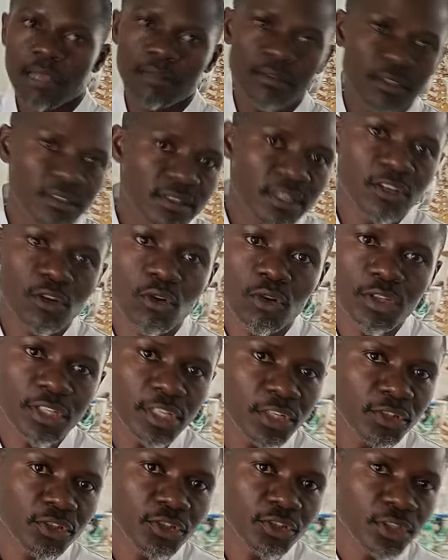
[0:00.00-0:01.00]
just an
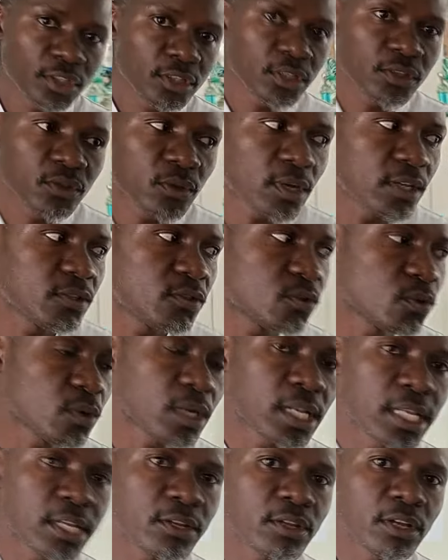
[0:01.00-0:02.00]
incontinent sheet. So as you
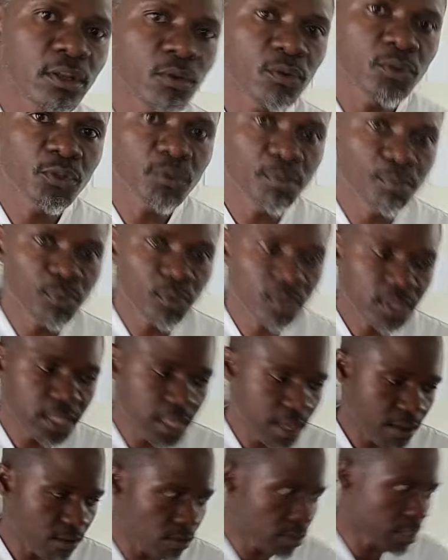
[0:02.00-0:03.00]
clean, you're going to put
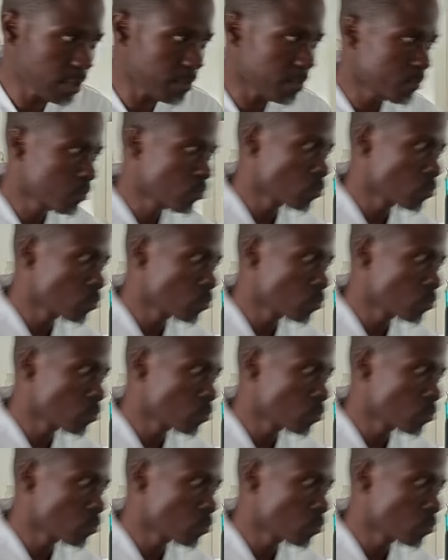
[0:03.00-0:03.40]
there. Okay.